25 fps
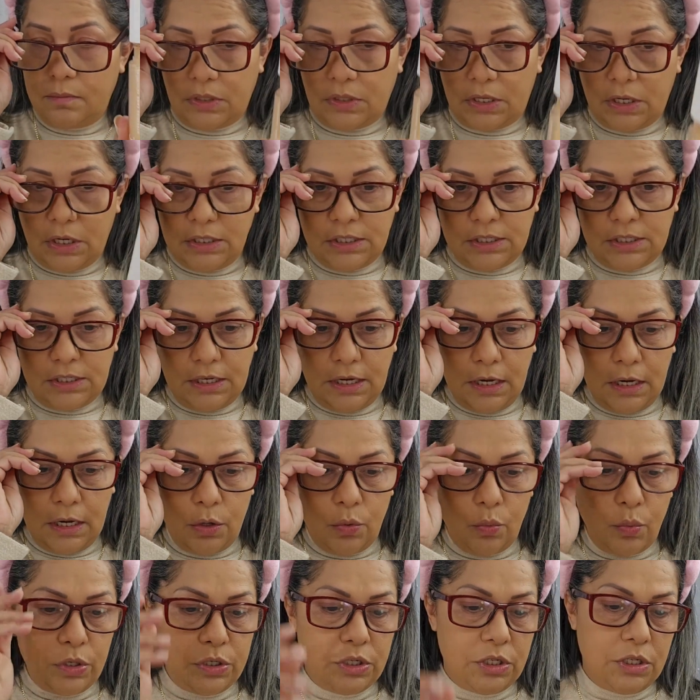
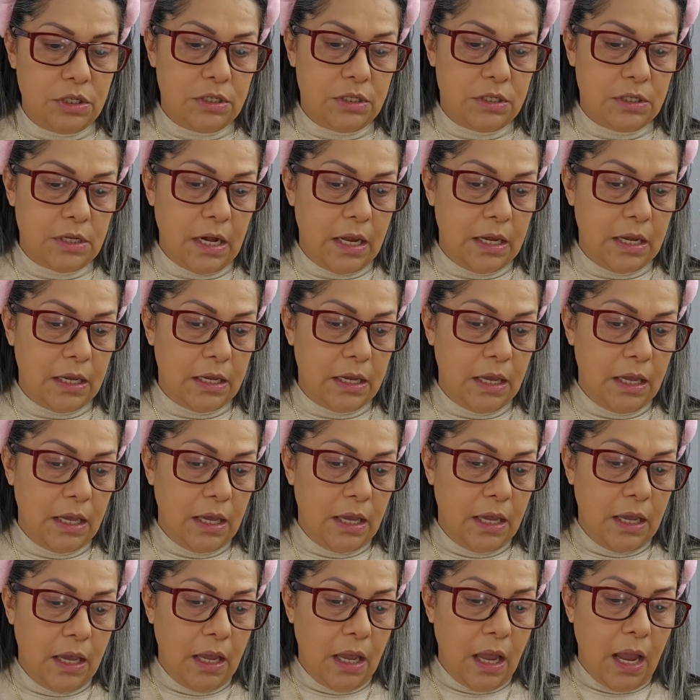Concealer, which is like
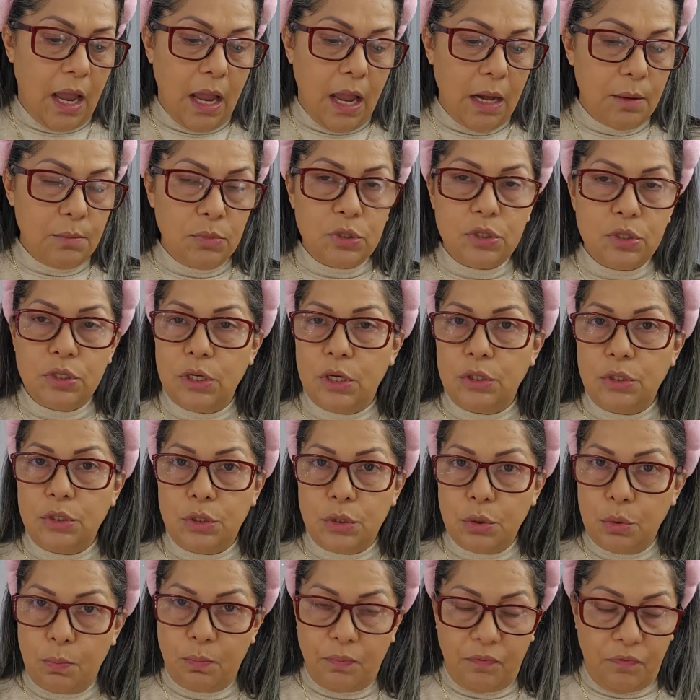almost a
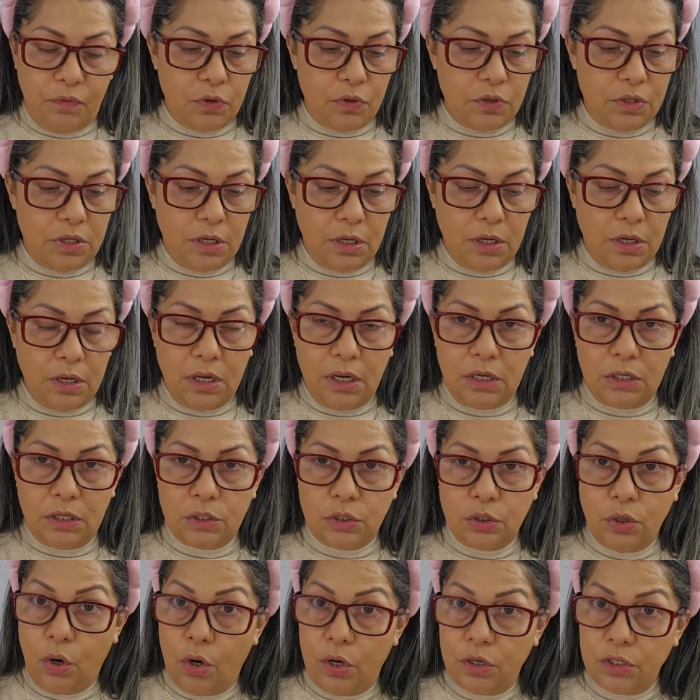dupe for the
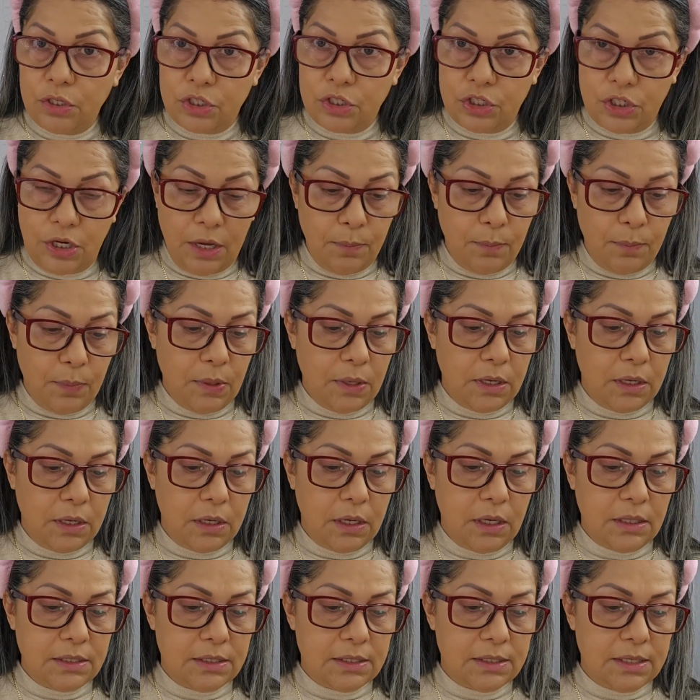Tarte Shape
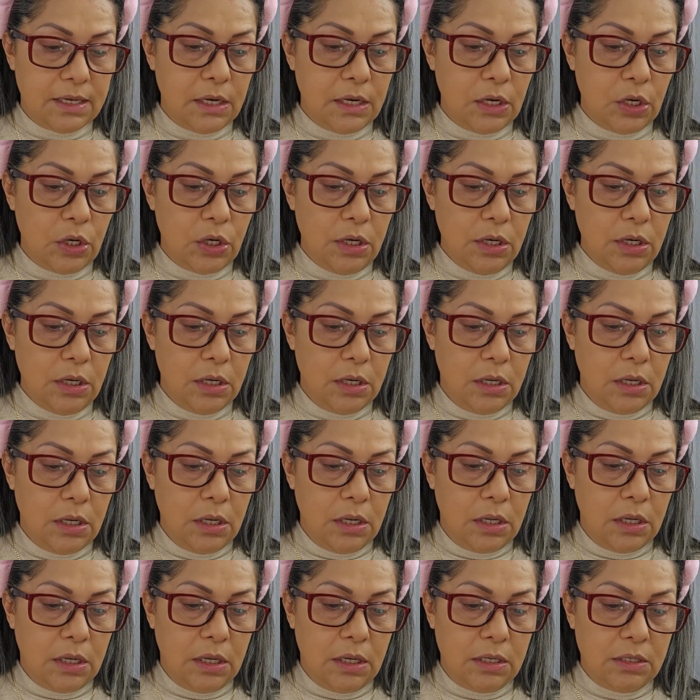concealer.
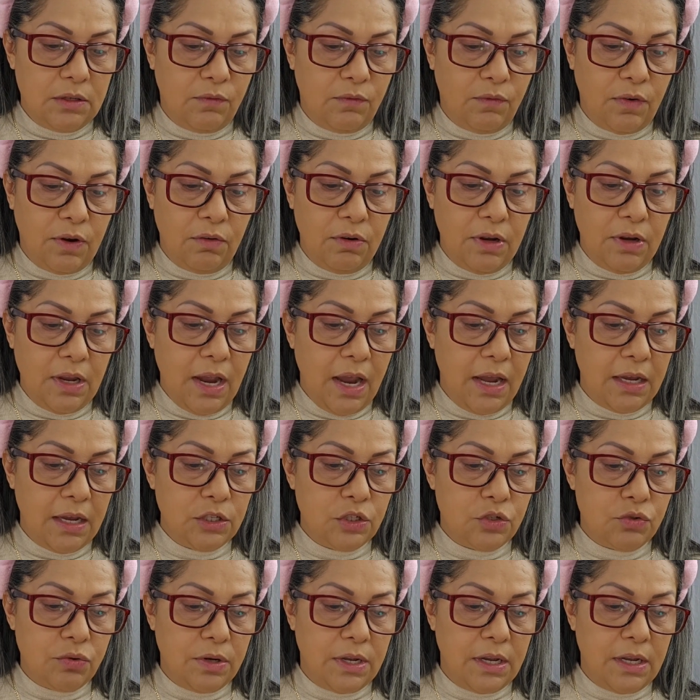It's very
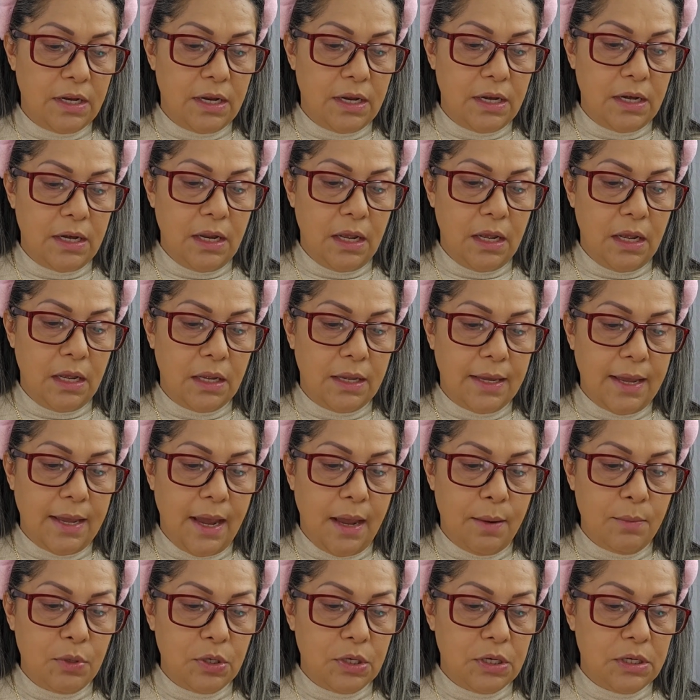hydrating,
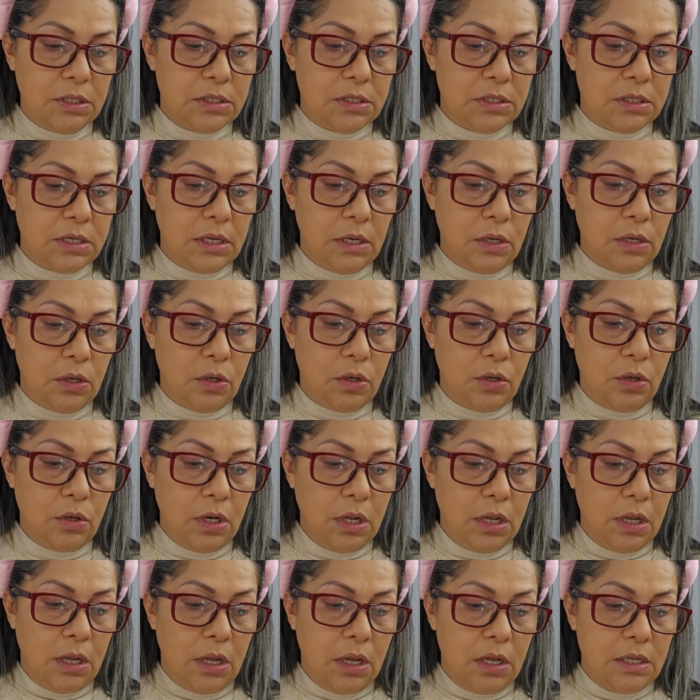Camo
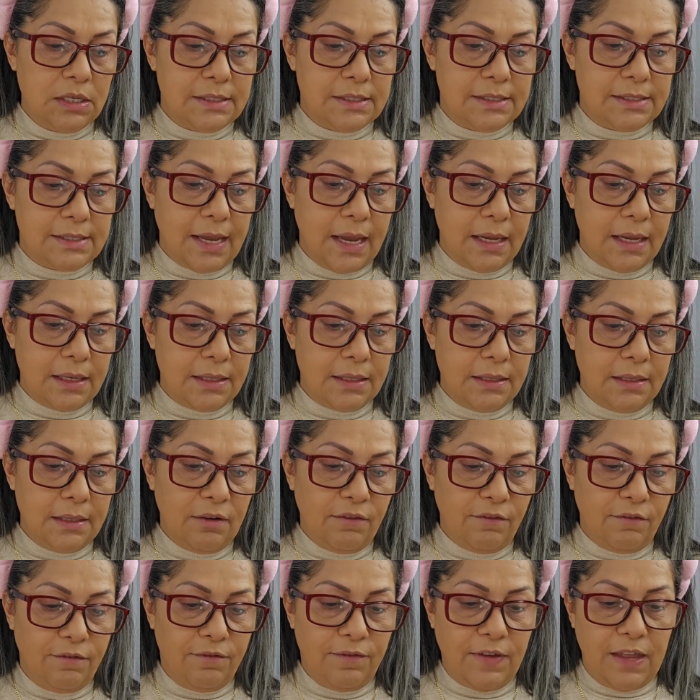concealer,
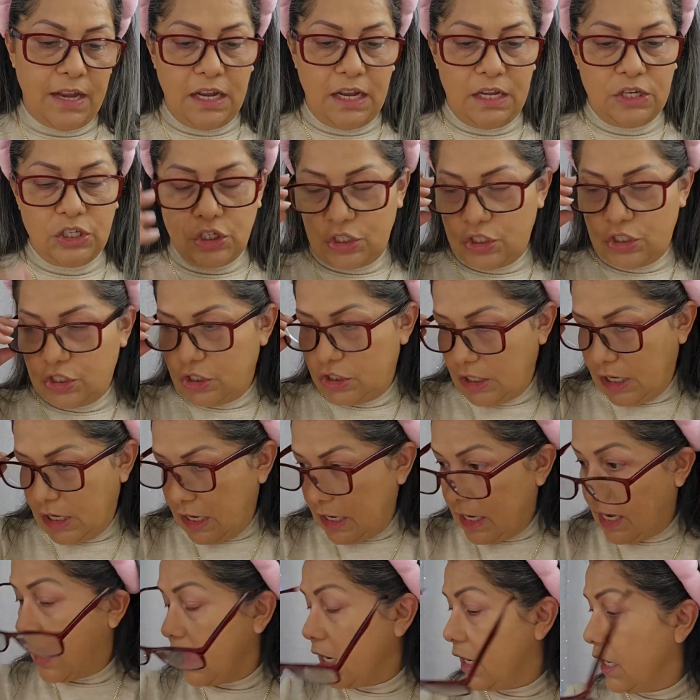satin finish.
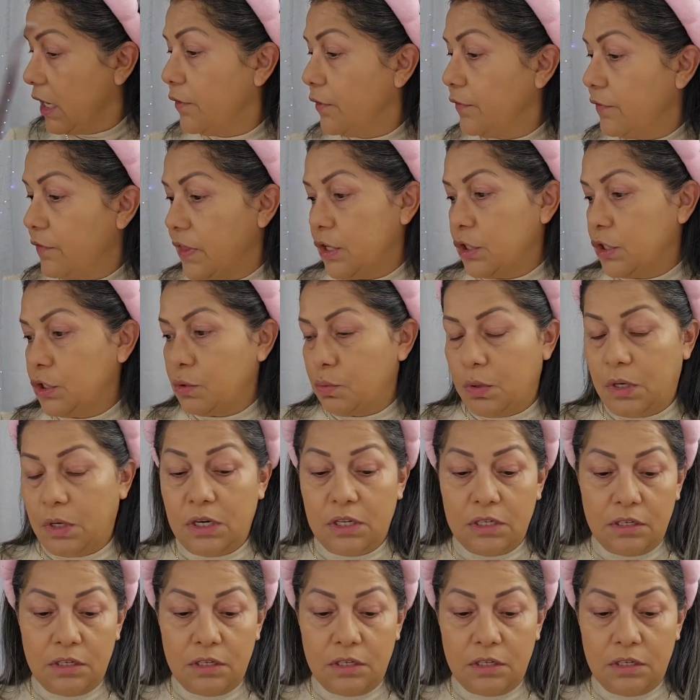And I love this one.